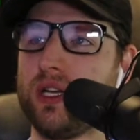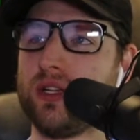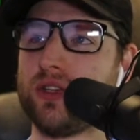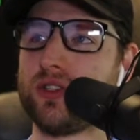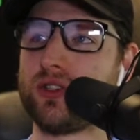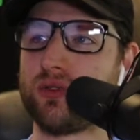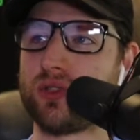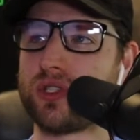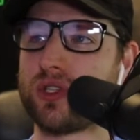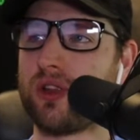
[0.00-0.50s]

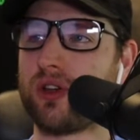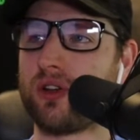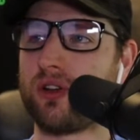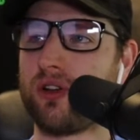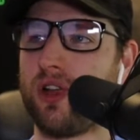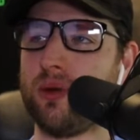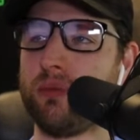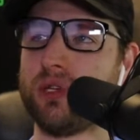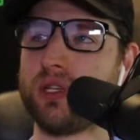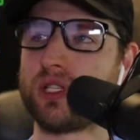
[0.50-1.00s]
So Southern
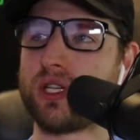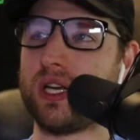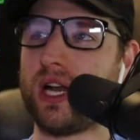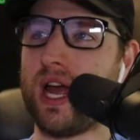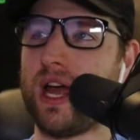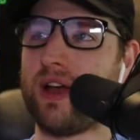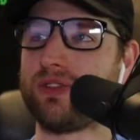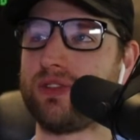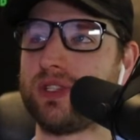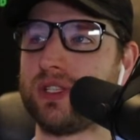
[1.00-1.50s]
Columbia is going to
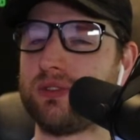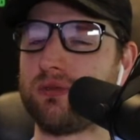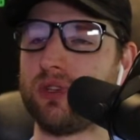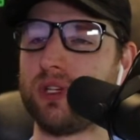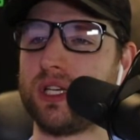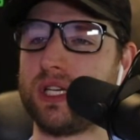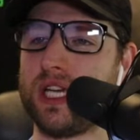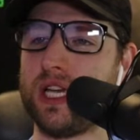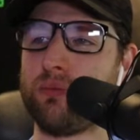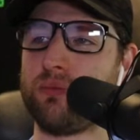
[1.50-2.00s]
have to
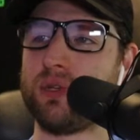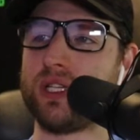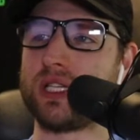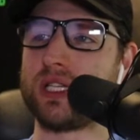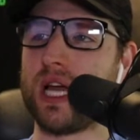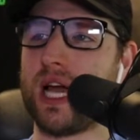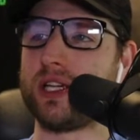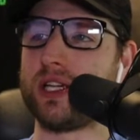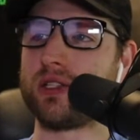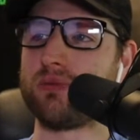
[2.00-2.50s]
really keep these
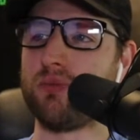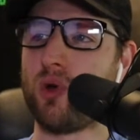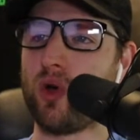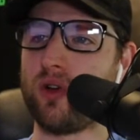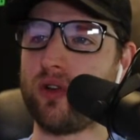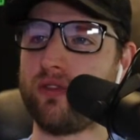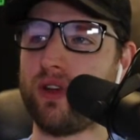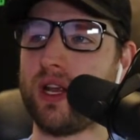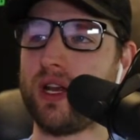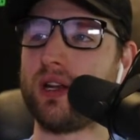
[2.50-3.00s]
guys
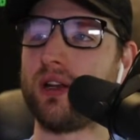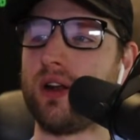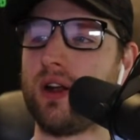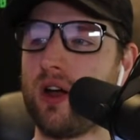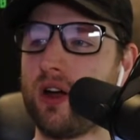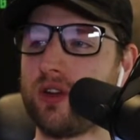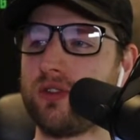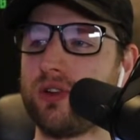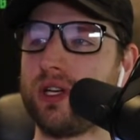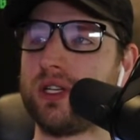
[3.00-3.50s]
motivated and
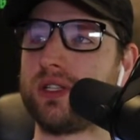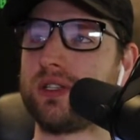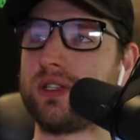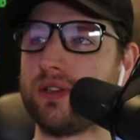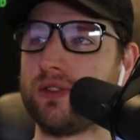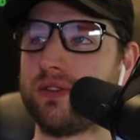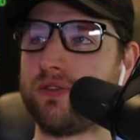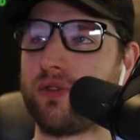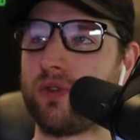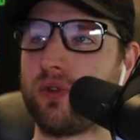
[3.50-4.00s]
hungry
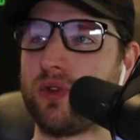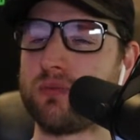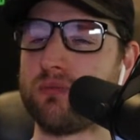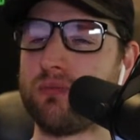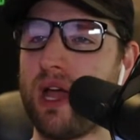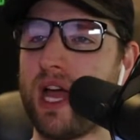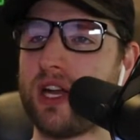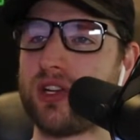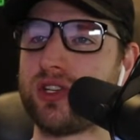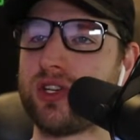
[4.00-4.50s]
for this
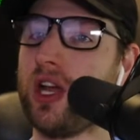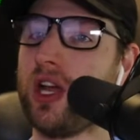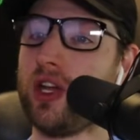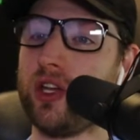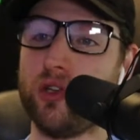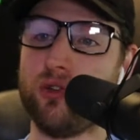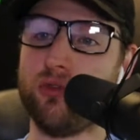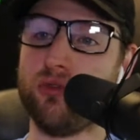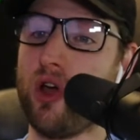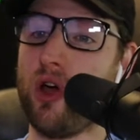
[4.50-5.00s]
match.
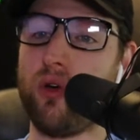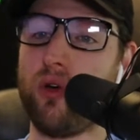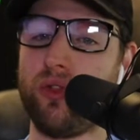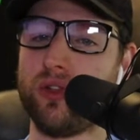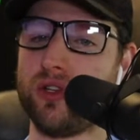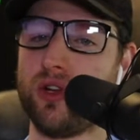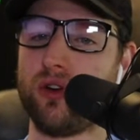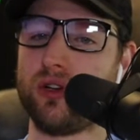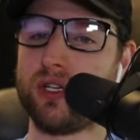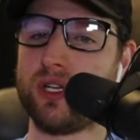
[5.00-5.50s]
The
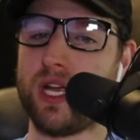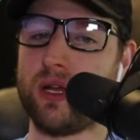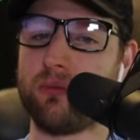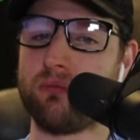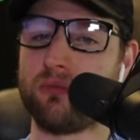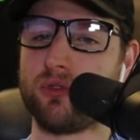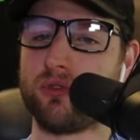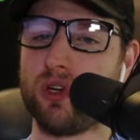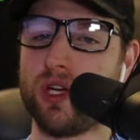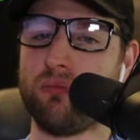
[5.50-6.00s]
Notre
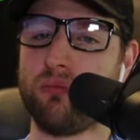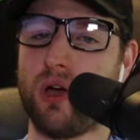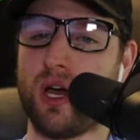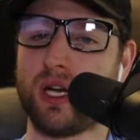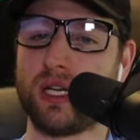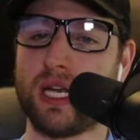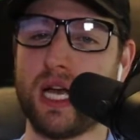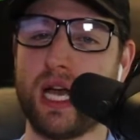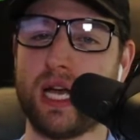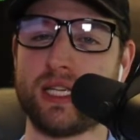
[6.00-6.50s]
Dame Green
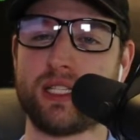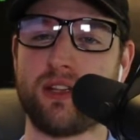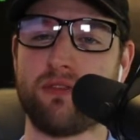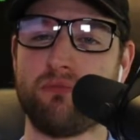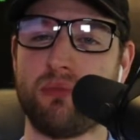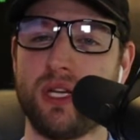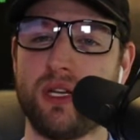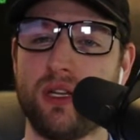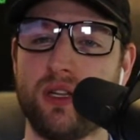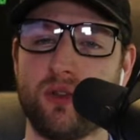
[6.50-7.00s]
Pond guys have
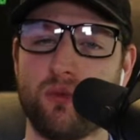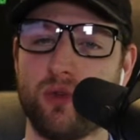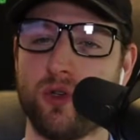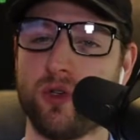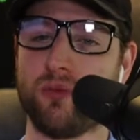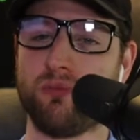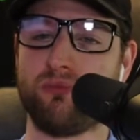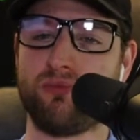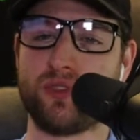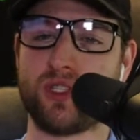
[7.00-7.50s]
been in the
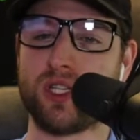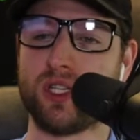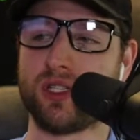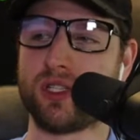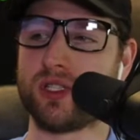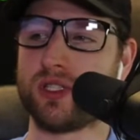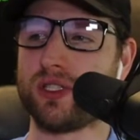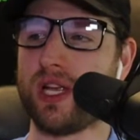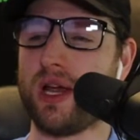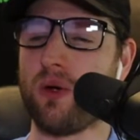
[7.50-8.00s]
room
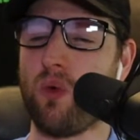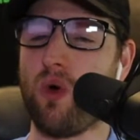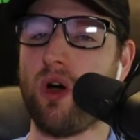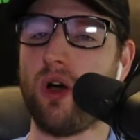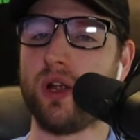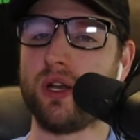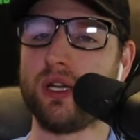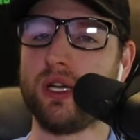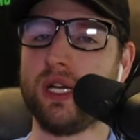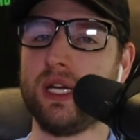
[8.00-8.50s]
since day
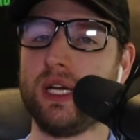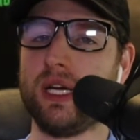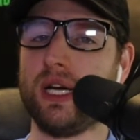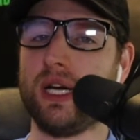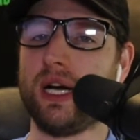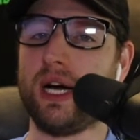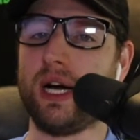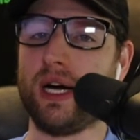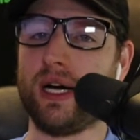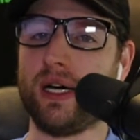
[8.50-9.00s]
one,
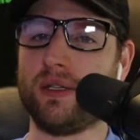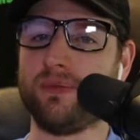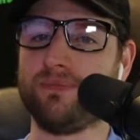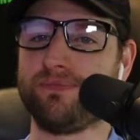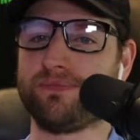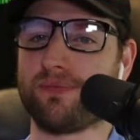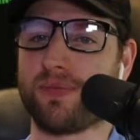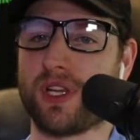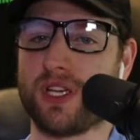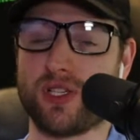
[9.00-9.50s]

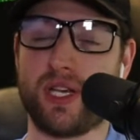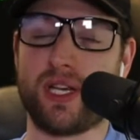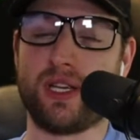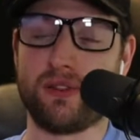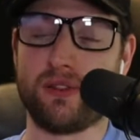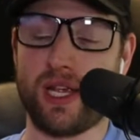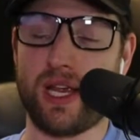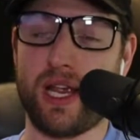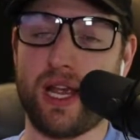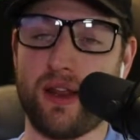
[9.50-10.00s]
because
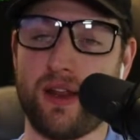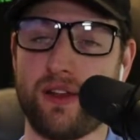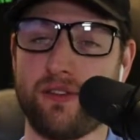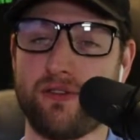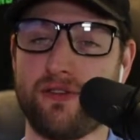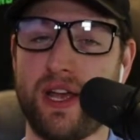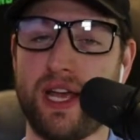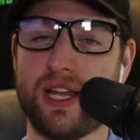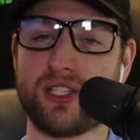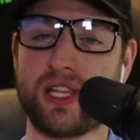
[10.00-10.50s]
they
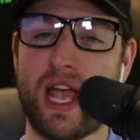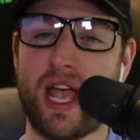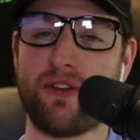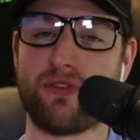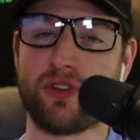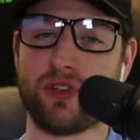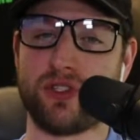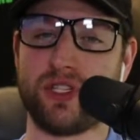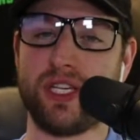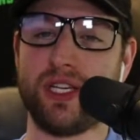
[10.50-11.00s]
advanced half
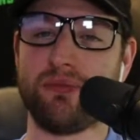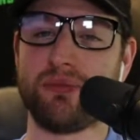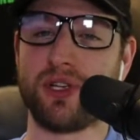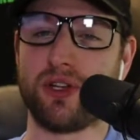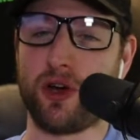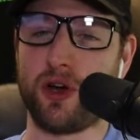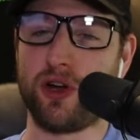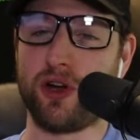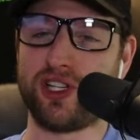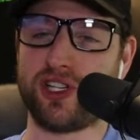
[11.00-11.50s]
their team to
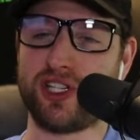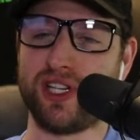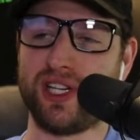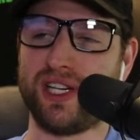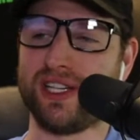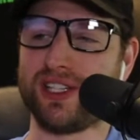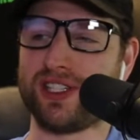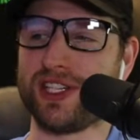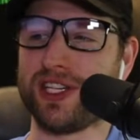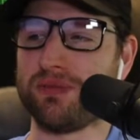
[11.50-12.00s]

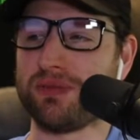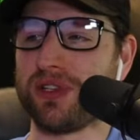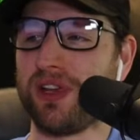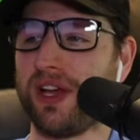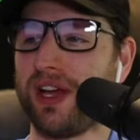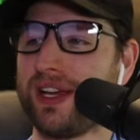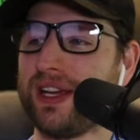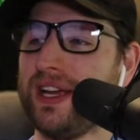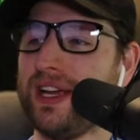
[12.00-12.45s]
Hershey. It seems like.